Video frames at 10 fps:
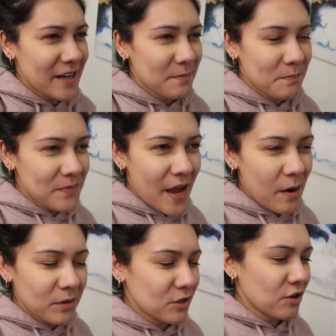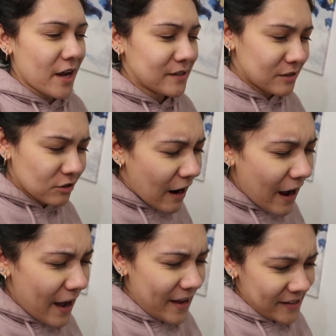You're so pretty. I would have tried to
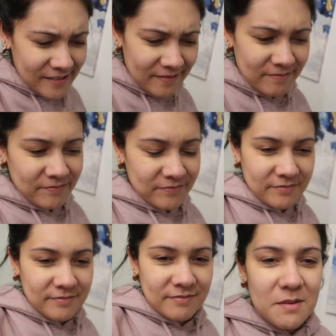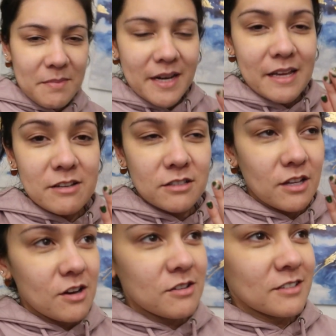try. Oh, please. I did my nails
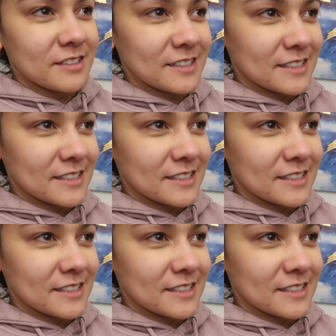though.